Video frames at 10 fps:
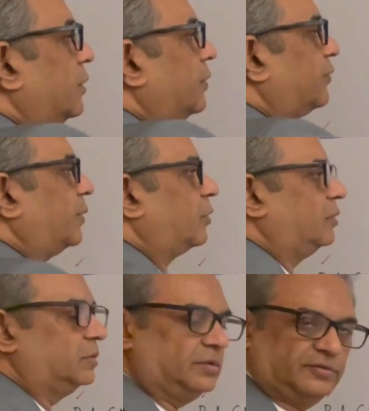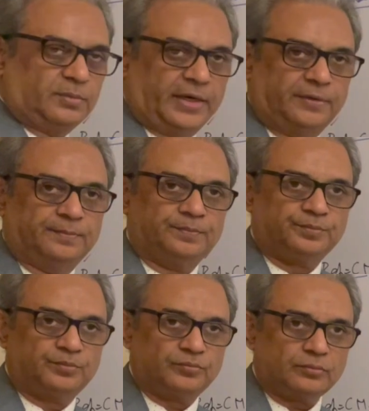subconscious mind.
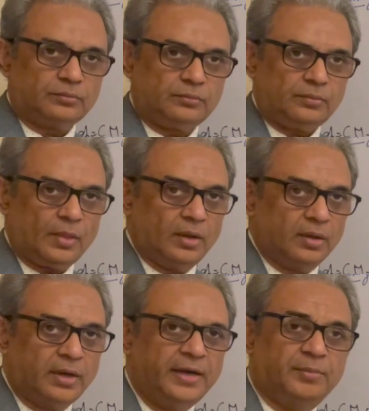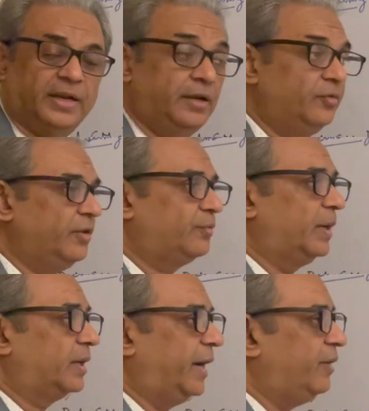Right? But anyway, if
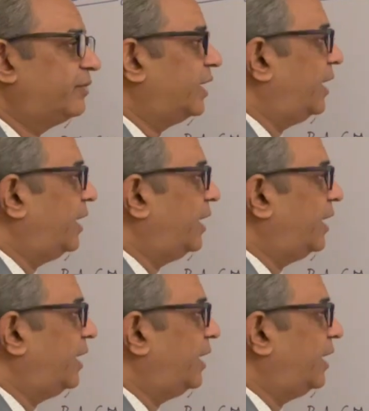my clients are